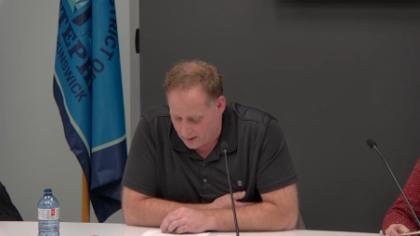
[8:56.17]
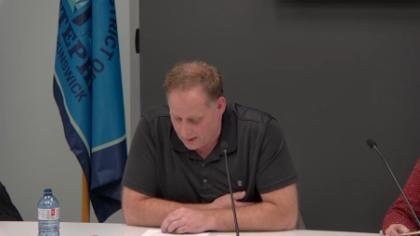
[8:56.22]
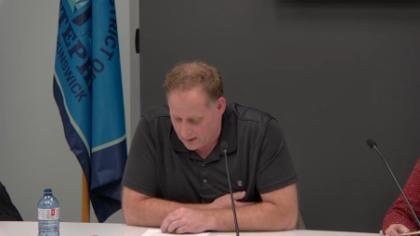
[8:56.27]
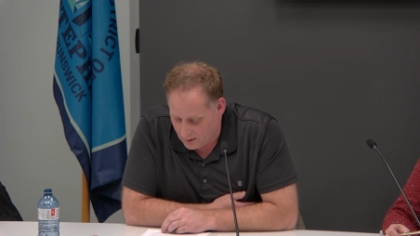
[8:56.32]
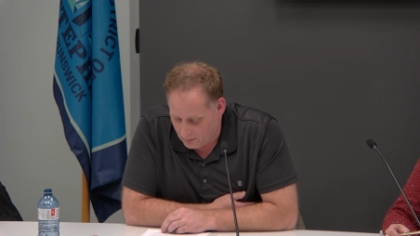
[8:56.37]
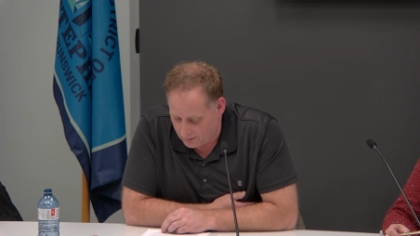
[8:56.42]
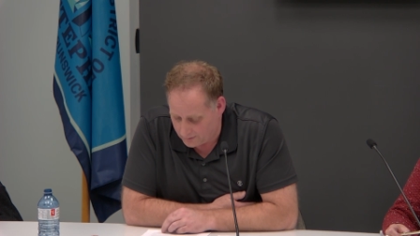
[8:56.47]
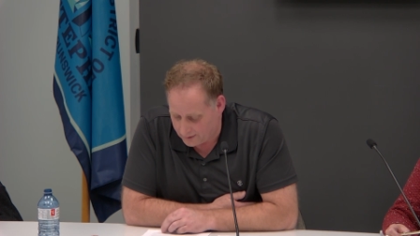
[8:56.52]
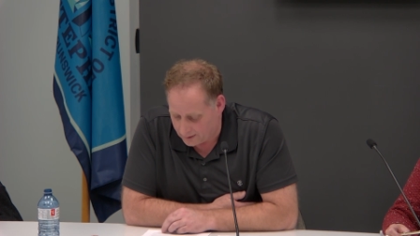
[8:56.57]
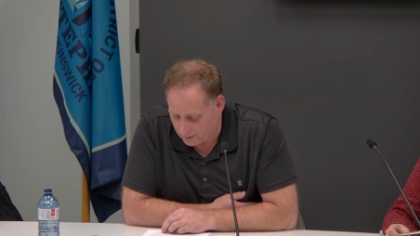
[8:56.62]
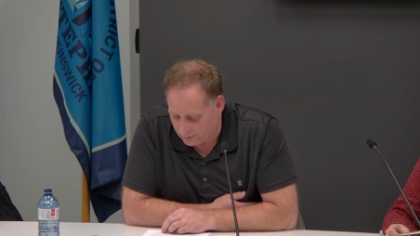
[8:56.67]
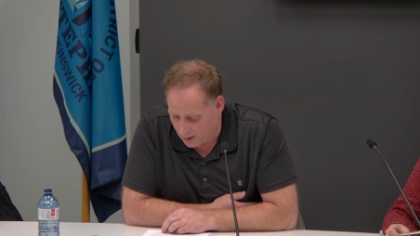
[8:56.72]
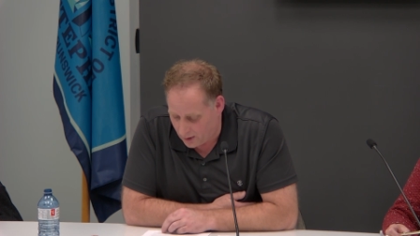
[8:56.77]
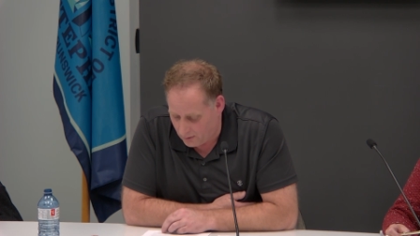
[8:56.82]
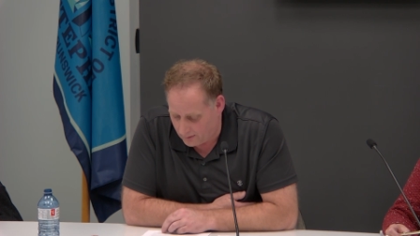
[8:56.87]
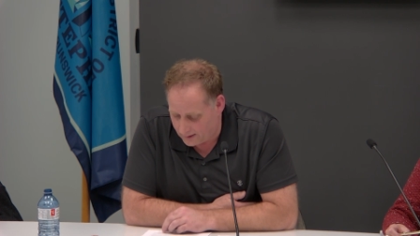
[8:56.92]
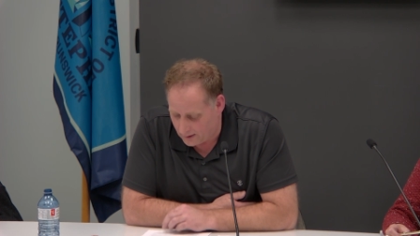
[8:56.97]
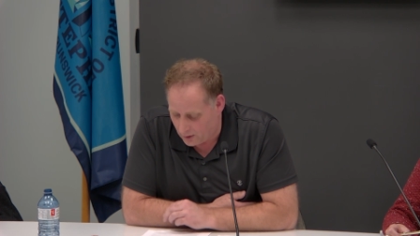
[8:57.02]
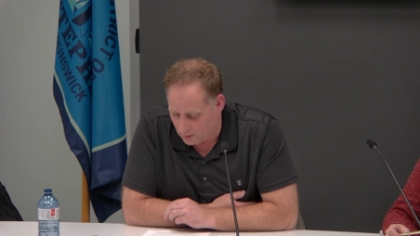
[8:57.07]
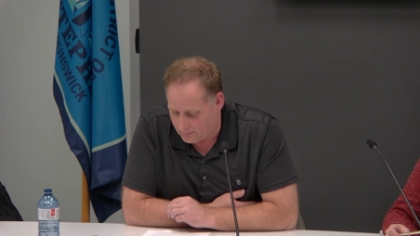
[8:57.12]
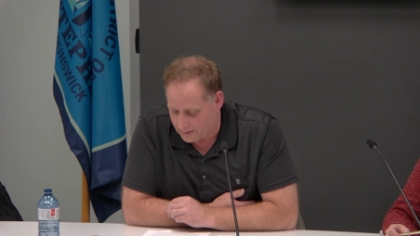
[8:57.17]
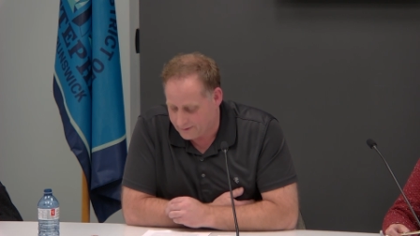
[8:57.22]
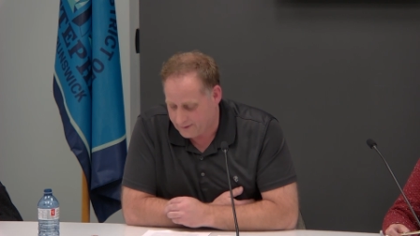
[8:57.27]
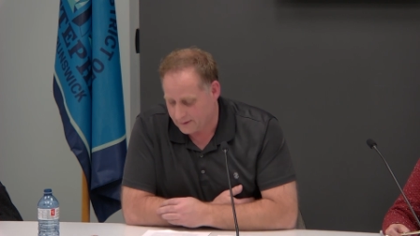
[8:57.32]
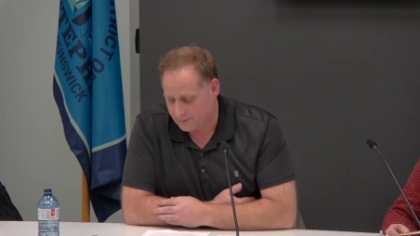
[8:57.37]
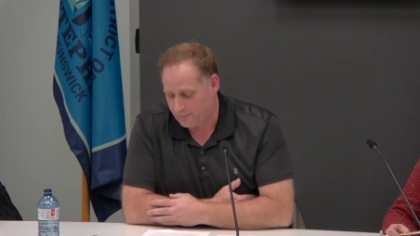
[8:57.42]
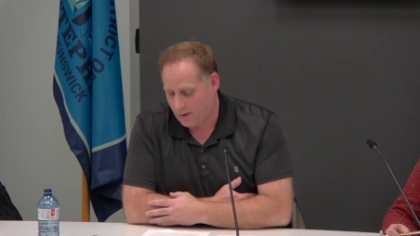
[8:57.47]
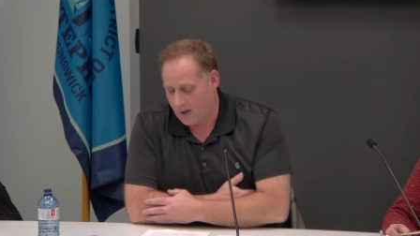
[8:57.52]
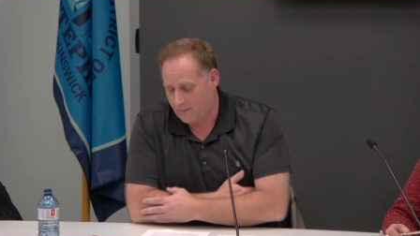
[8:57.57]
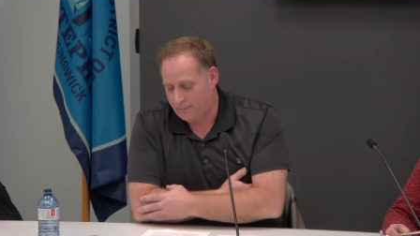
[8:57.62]
with the growing homelessness
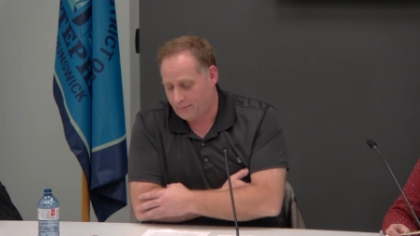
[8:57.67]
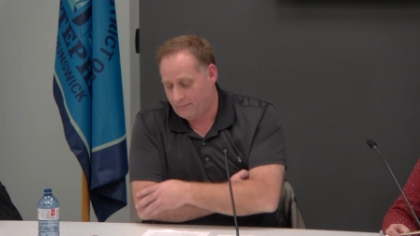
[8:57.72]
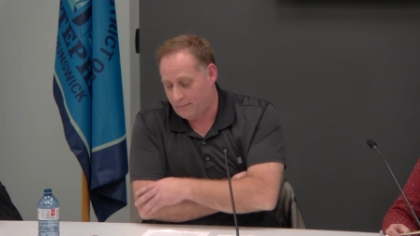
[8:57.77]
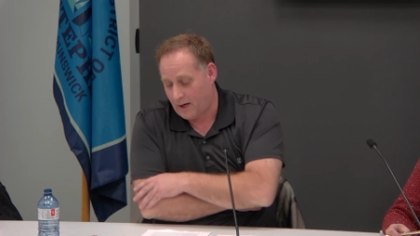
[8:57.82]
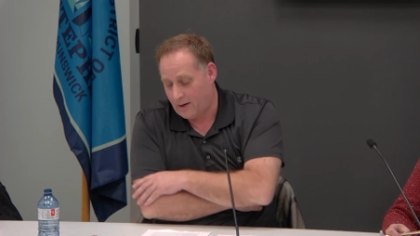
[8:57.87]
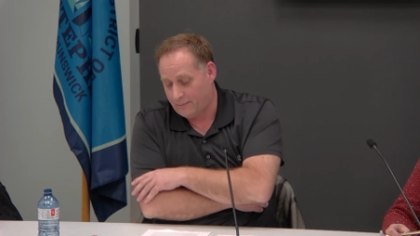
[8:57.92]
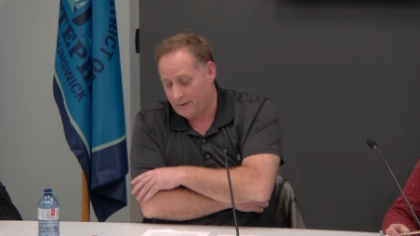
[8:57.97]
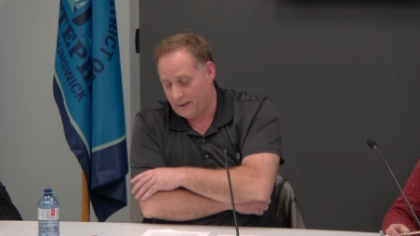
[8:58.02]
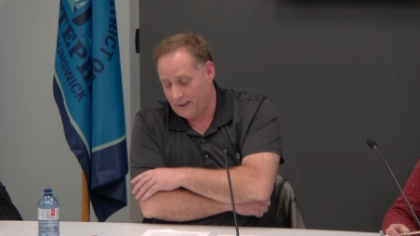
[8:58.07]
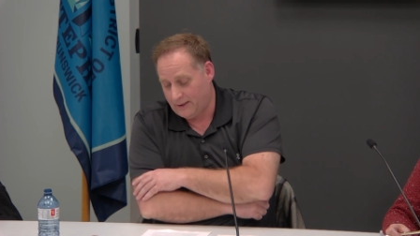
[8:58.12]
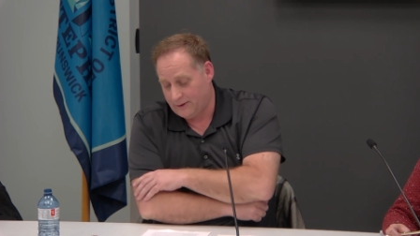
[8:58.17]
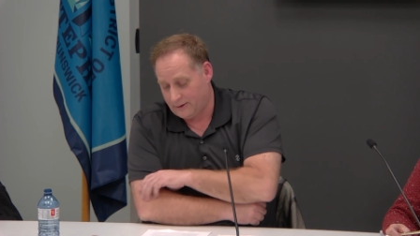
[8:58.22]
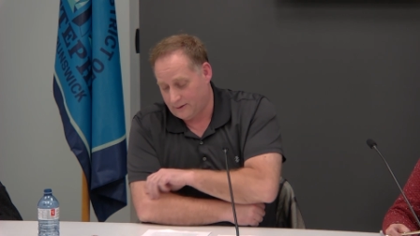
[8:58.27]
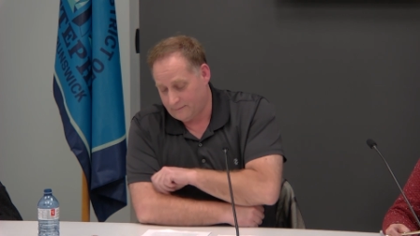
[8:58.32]
population.